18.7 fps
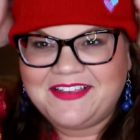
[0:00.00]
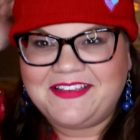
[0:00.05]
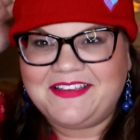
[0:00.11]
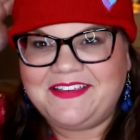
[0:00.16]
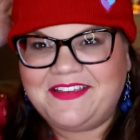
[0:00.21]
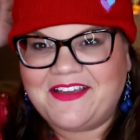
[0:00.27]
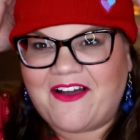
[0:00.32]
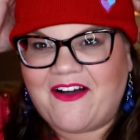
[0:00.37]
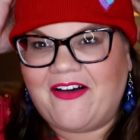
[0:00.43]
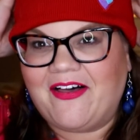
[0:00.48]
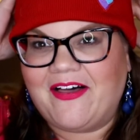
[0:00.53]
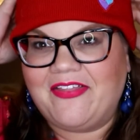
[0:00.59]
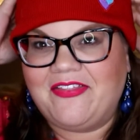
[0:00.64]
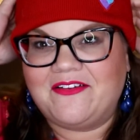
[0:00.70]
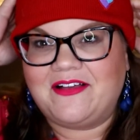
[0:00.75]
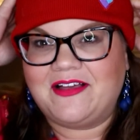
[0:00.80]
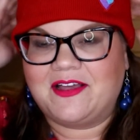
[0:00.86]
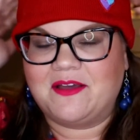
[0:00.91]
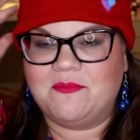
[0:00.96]
Y'all, I
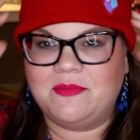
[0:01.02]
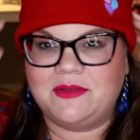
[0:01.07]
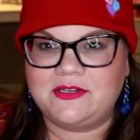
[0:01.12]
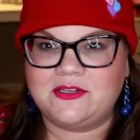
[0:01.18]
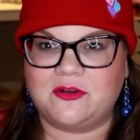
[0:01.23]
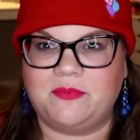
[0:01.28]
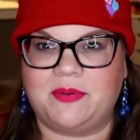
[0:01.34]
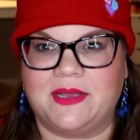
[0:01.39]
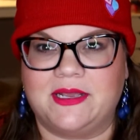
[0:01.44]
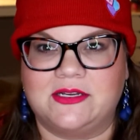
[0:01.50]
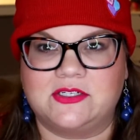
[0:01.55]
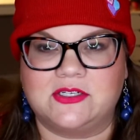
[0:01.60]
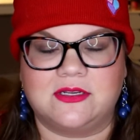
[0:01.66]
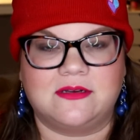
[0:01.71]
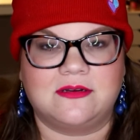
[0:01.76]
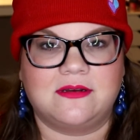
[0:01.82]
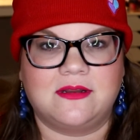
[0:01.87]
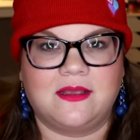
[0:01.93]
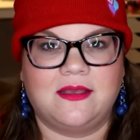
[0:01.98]
look like a mental patient.
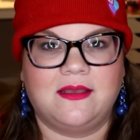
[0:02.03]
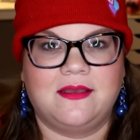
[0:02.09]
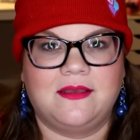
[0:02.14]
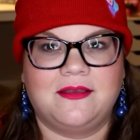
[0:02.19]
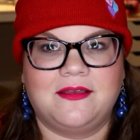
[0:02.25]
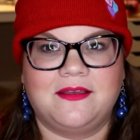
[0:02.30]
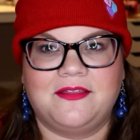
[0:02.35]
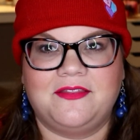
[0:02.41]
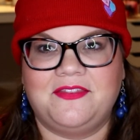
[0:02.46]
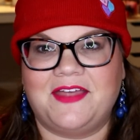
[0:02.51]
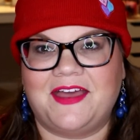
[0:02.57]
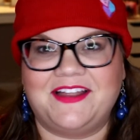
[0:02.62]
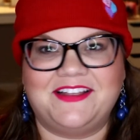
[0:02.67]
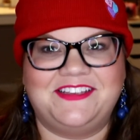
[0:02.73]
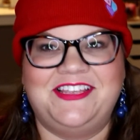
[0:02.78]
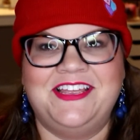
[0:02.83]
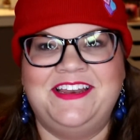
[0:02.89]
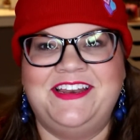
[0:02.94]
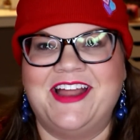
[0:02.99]
That
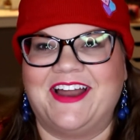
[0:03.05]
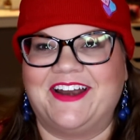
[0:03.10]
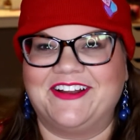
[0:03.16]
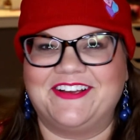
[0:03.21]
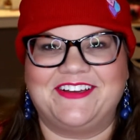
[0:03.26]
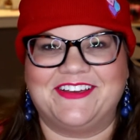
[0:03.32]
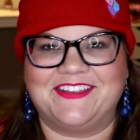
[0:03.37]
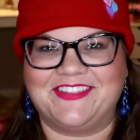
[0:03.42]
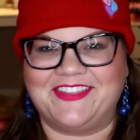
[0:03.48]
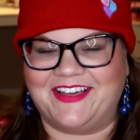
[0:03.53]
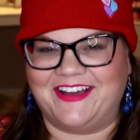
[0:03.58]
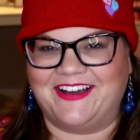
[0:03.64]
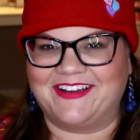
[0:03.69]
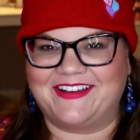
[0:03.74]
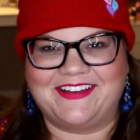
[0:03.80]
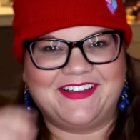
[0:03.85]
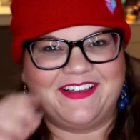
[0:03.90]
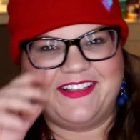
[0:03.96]
is not a good look.